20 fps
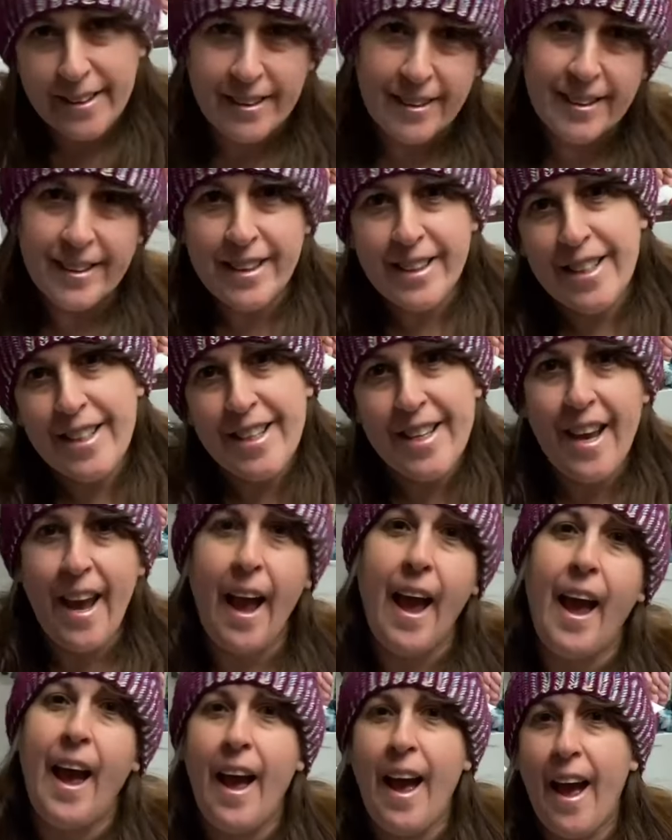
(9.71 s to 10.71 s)

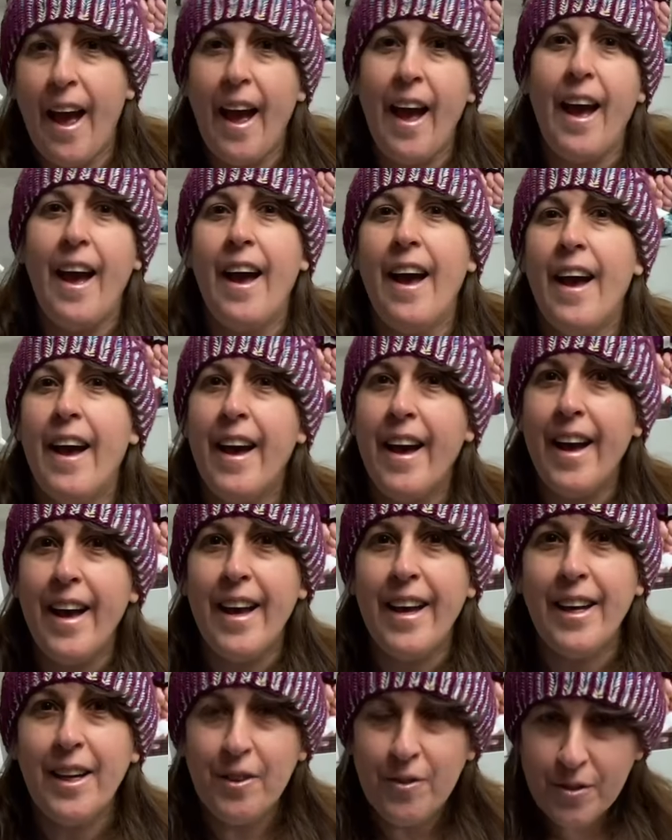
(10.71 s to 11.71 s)
Yay!
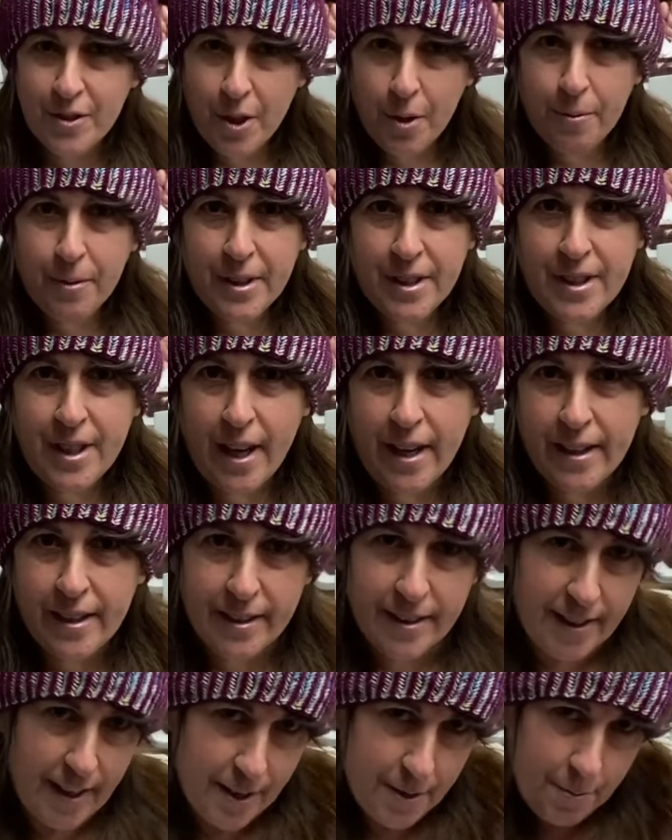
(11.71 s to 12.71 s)
I'm so excited.
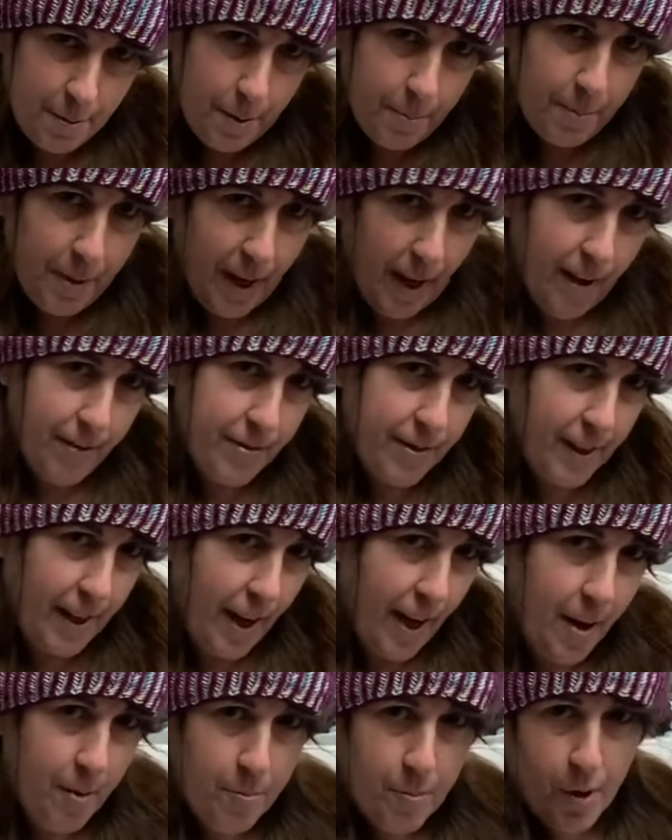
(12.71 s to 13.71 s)
That's why we have the
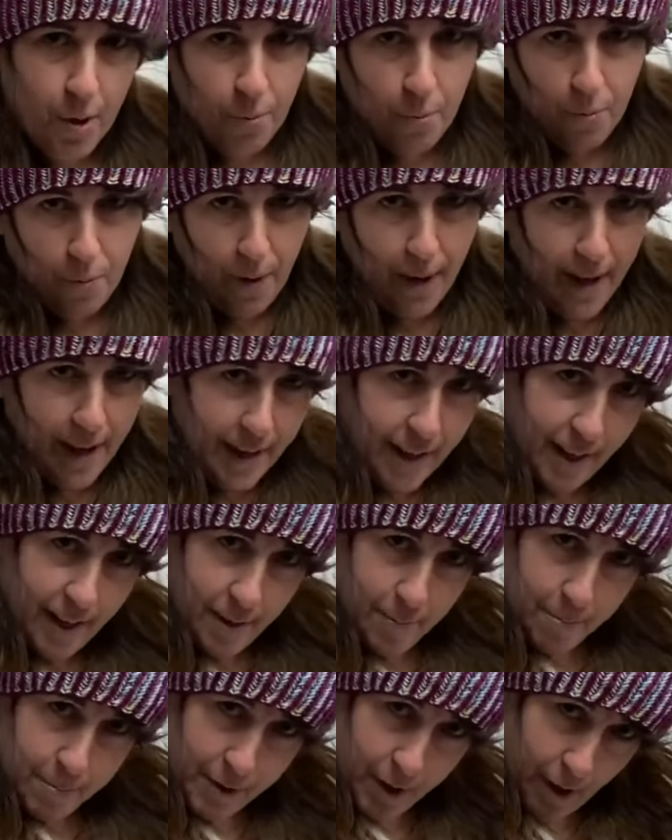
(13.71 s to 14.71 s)
camera way up
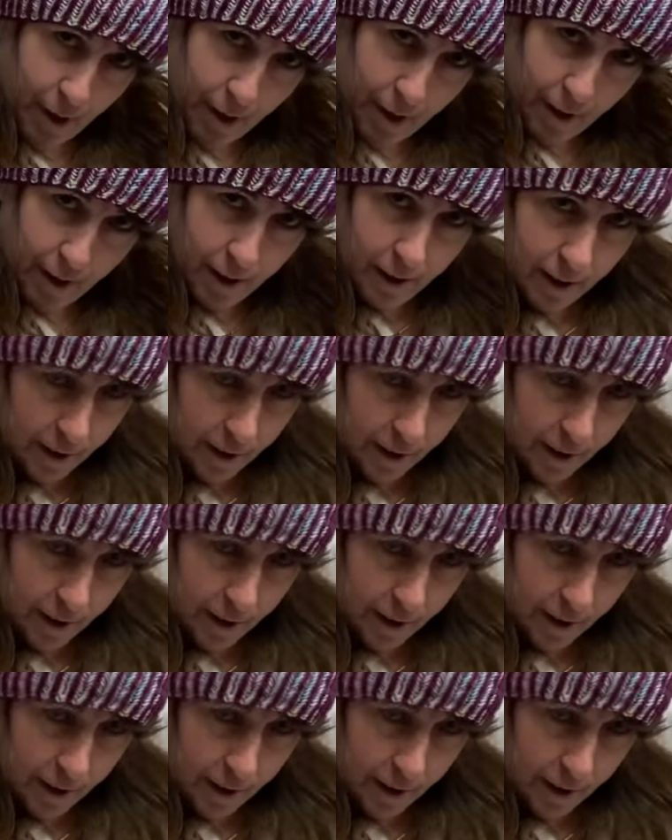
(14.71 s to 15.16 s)
tall